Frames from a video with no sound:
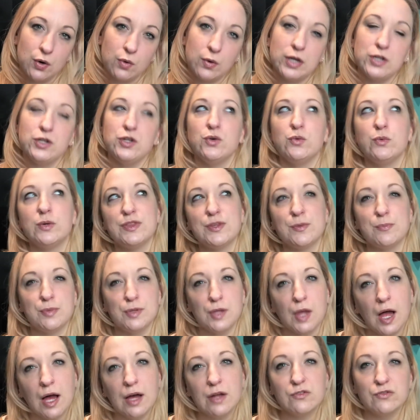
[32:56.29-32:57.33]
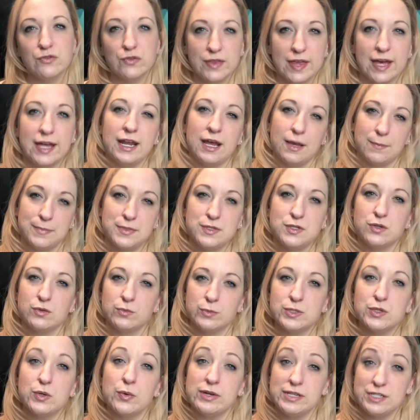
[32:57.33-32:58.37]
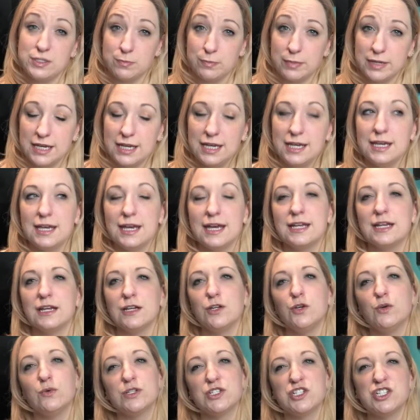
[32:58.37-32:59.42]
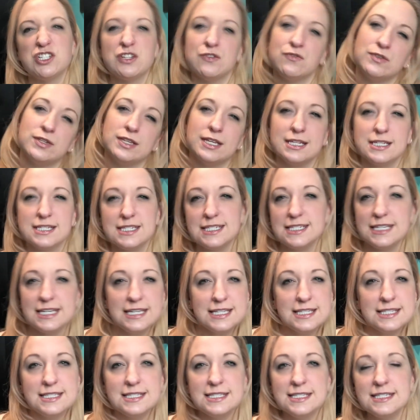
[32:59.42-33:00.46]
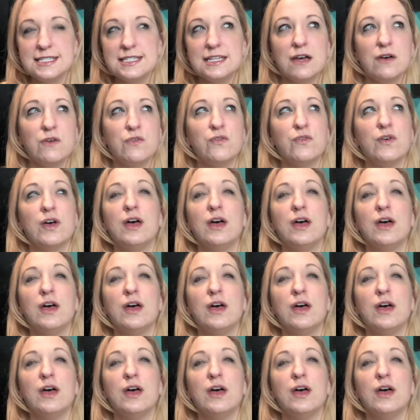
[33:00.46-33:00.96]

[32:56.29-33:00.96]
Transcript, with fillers: I knew what the plot for that episode was going to be and I knew which different like scenes and stuff.